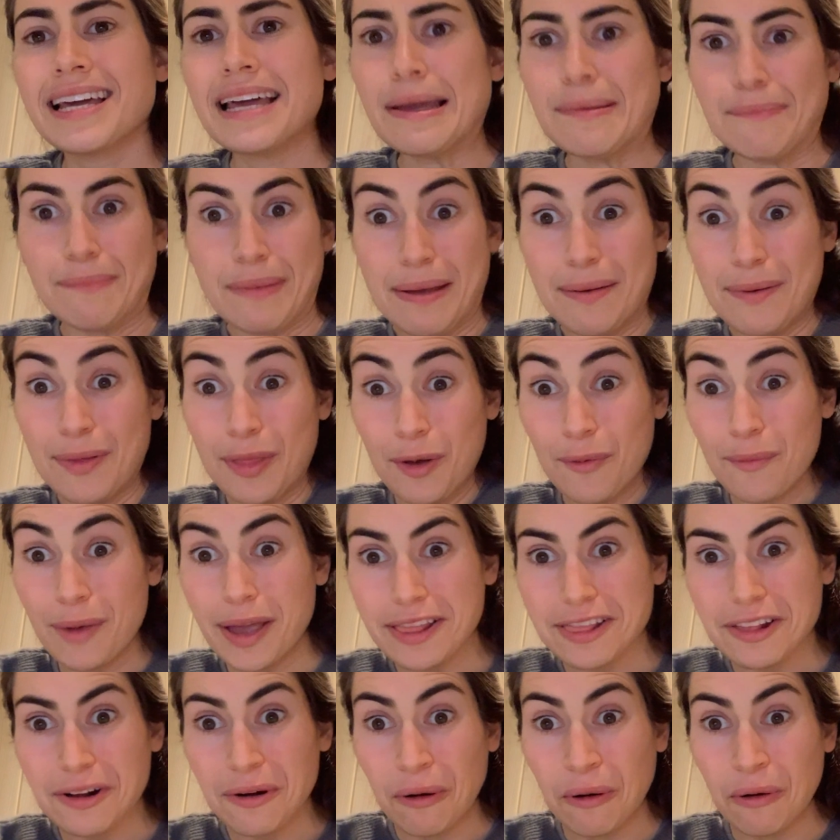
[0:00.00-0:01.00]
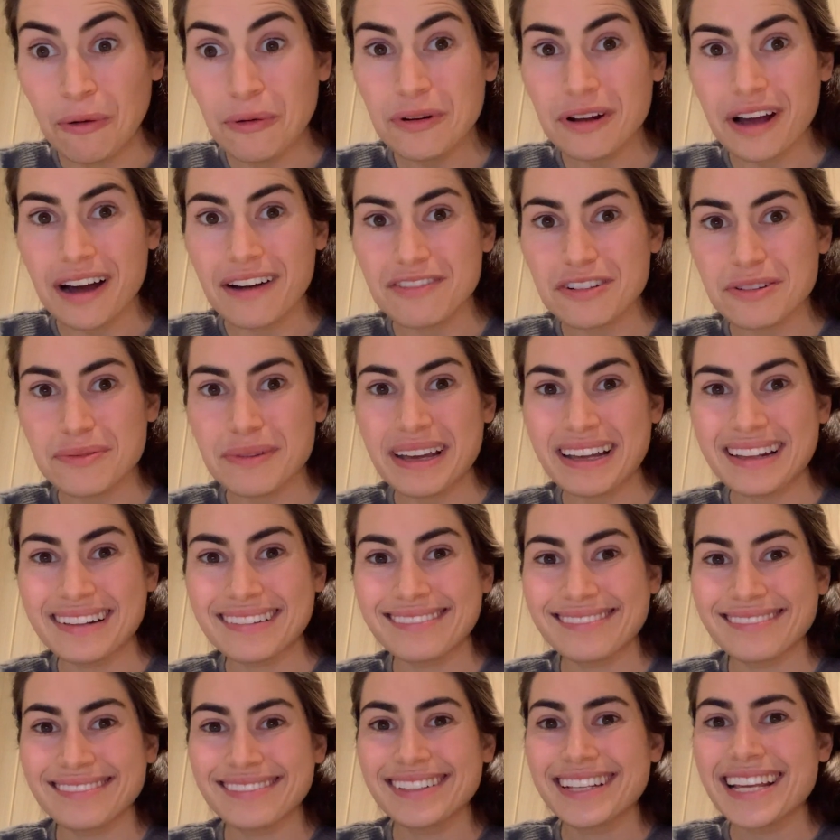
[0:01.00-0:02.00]
Maybe they'll make their own government.
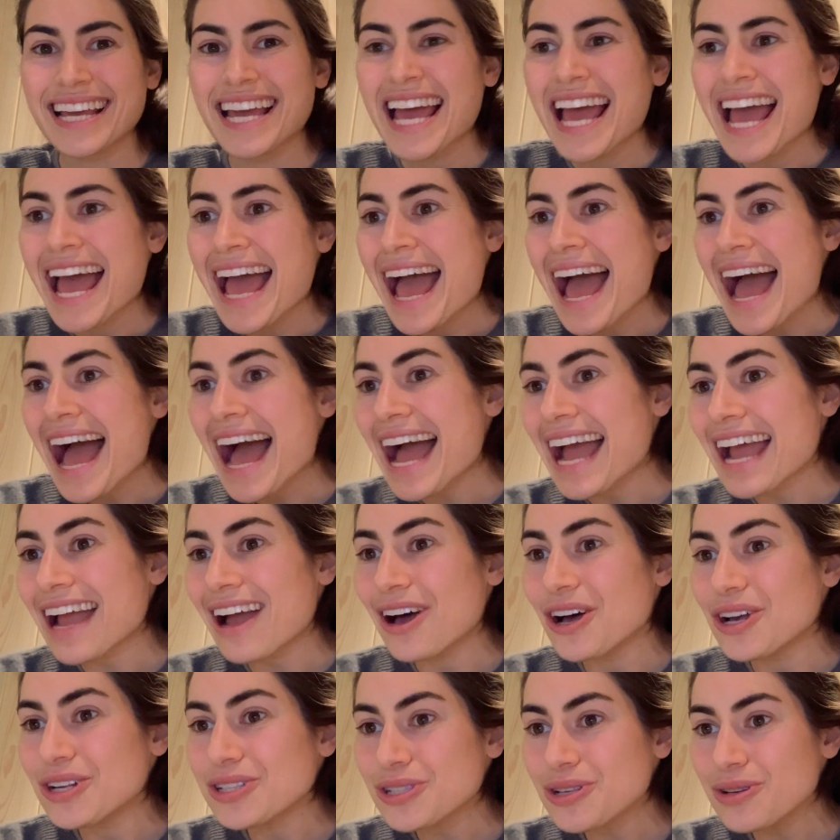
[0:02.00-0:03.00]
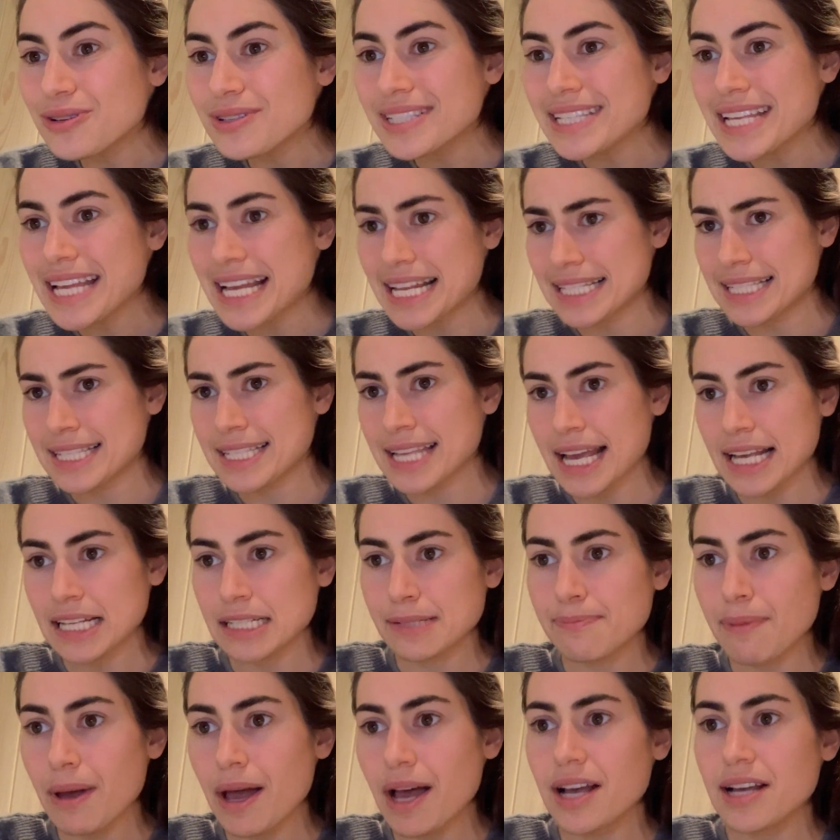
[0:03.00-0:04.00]
I also see a
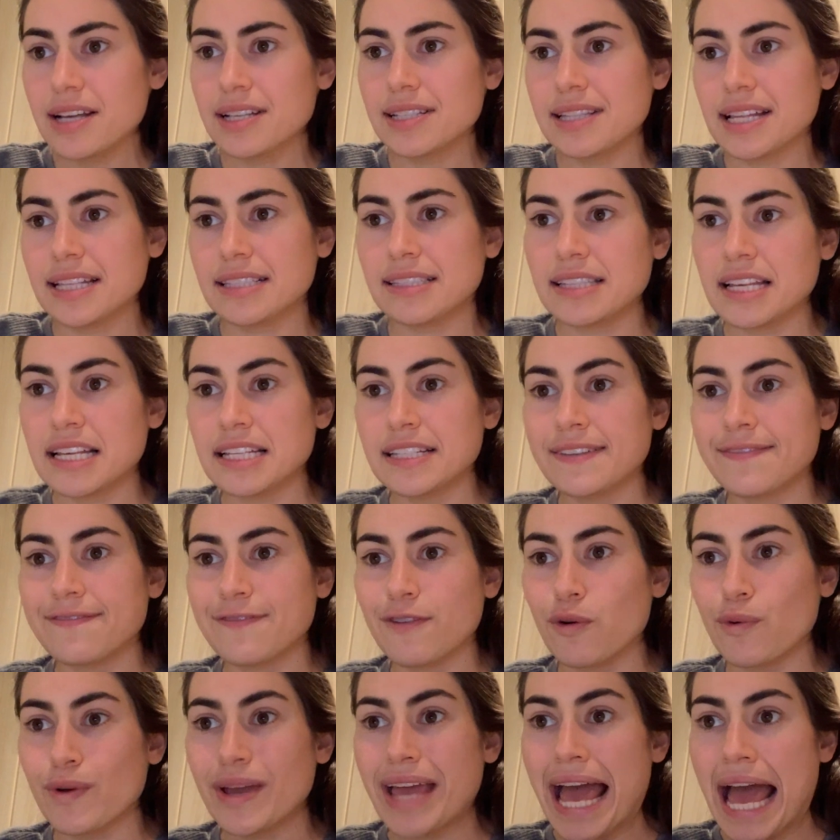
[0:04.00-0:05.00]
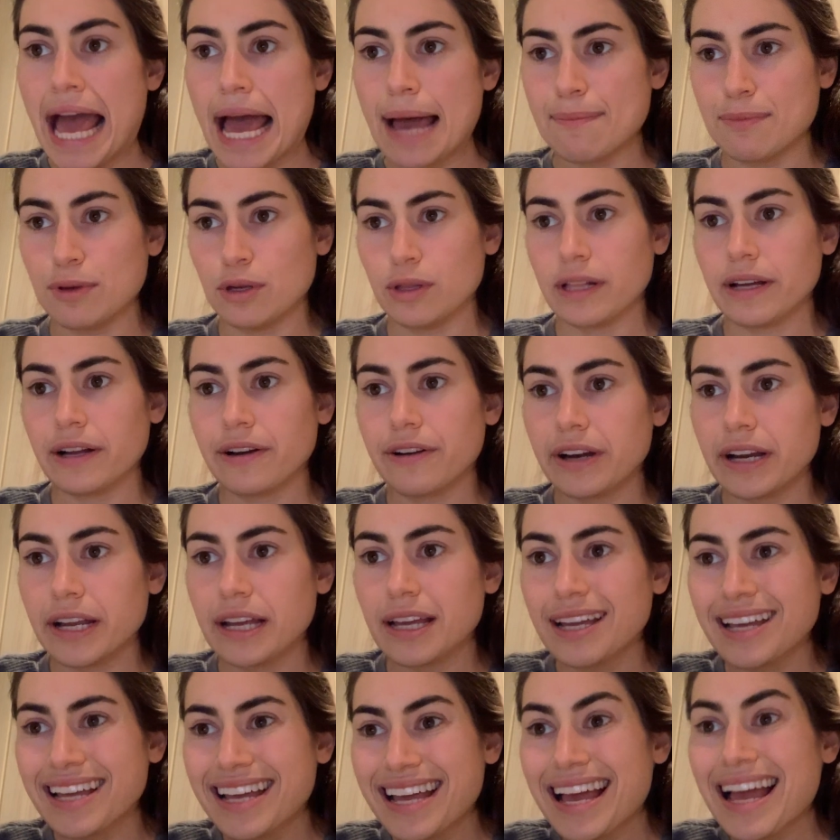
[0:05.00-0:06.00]
text box that says
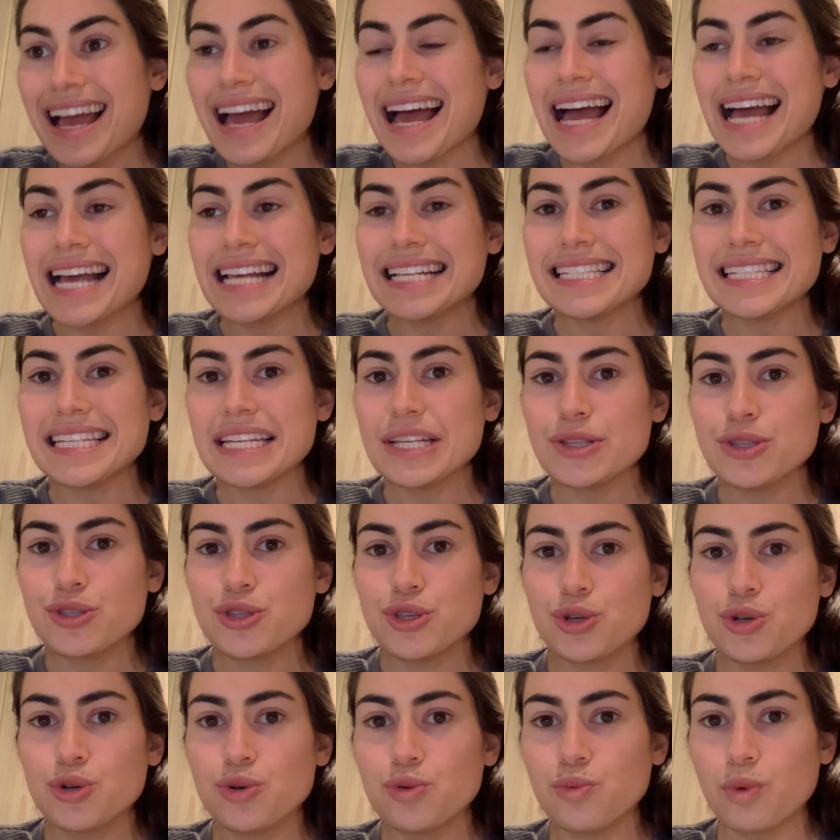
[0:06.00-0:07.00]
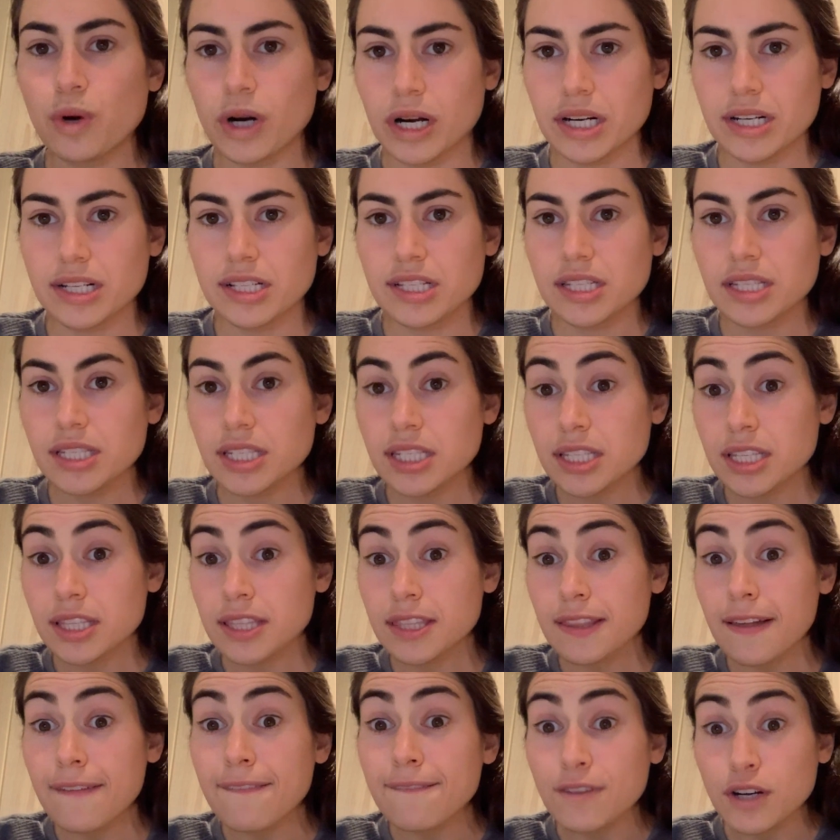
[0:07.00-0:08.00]
vocabulary. I see 2 words.
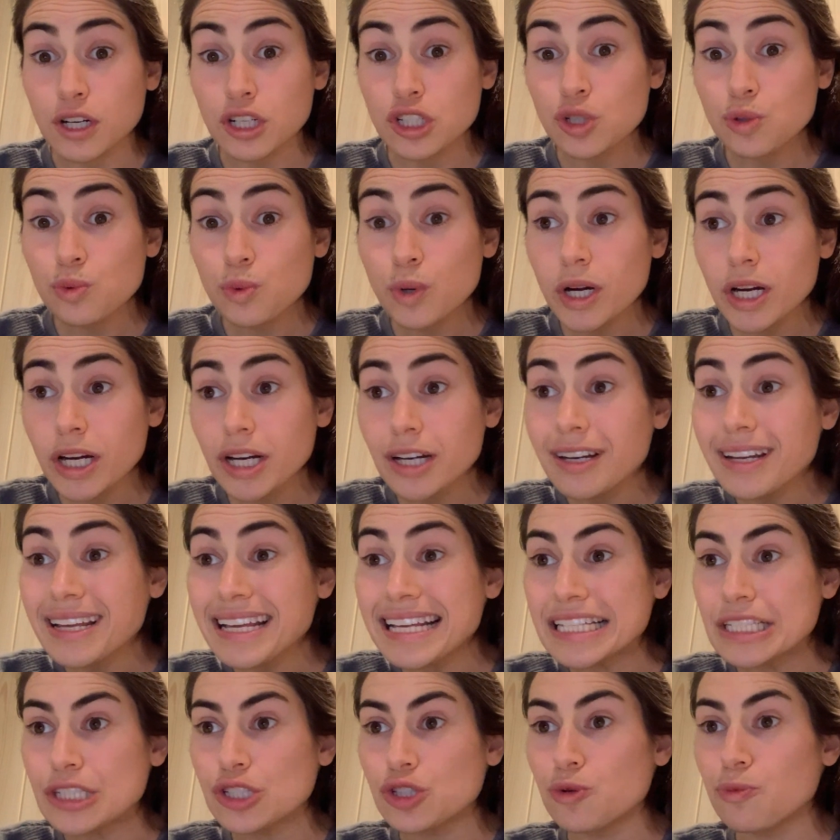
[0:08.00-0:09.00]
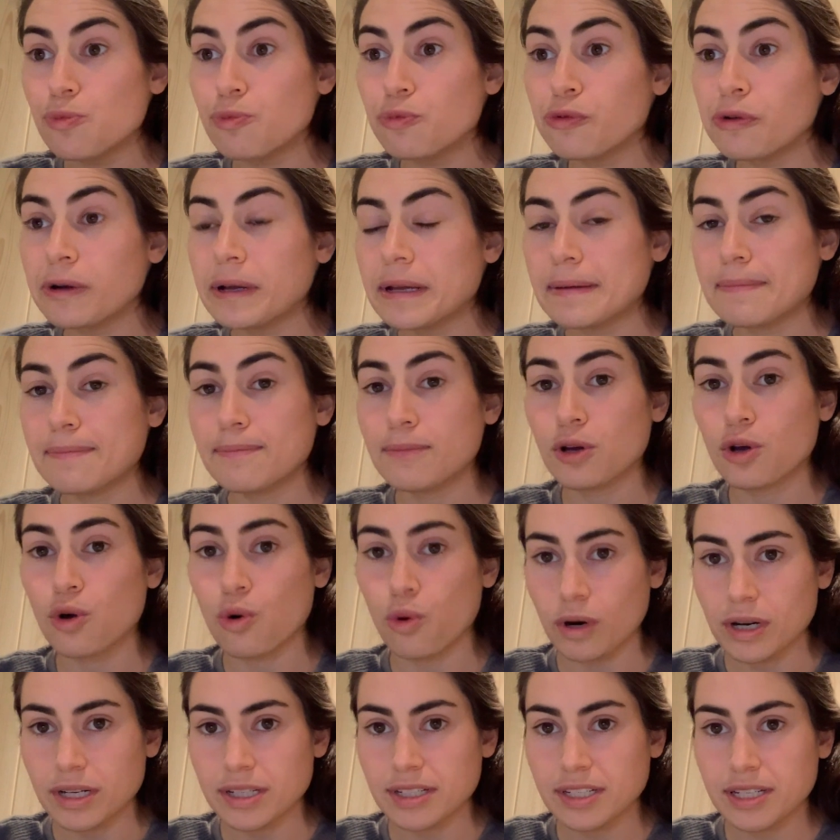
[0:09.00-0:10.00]
The first word is Supreme
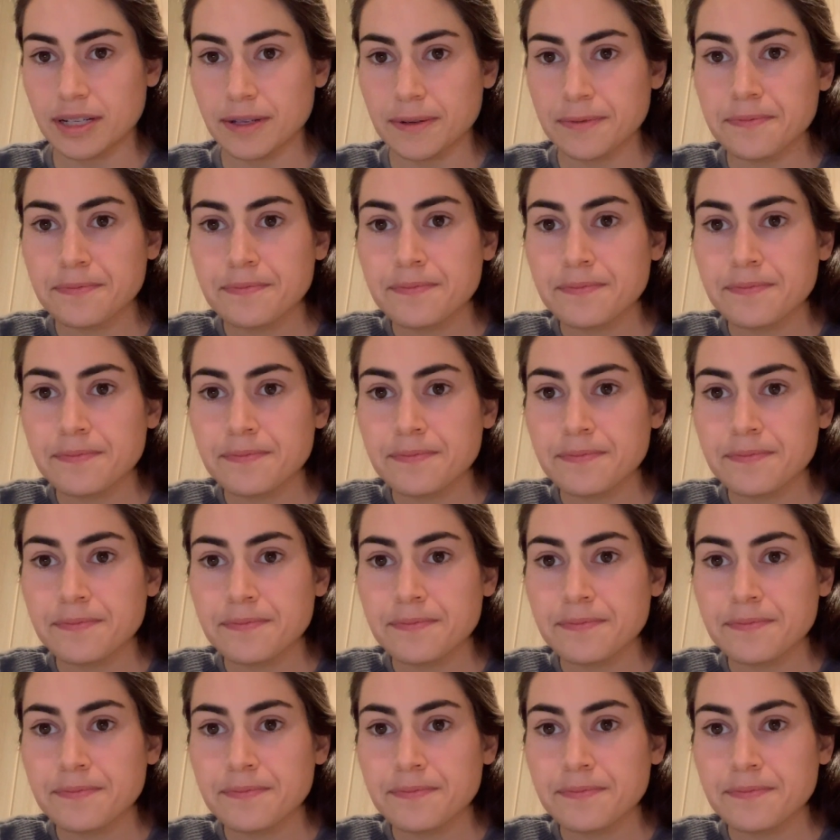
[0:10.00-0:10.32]
Court.